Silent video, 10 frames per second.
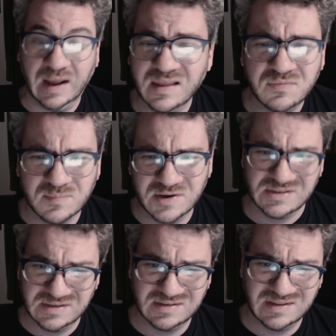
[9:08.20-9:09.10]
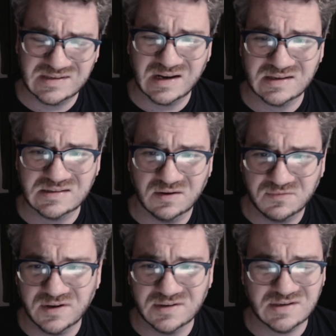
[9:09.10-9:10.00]
I left most of the settings to
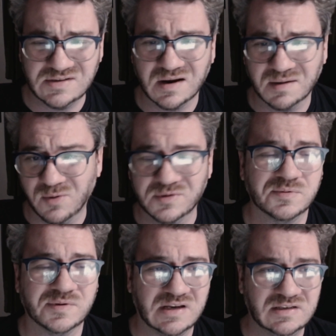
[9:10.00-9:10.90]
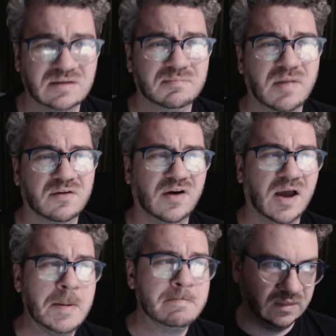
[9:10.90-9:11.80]
defaults. I'll talk about which ones I did modify.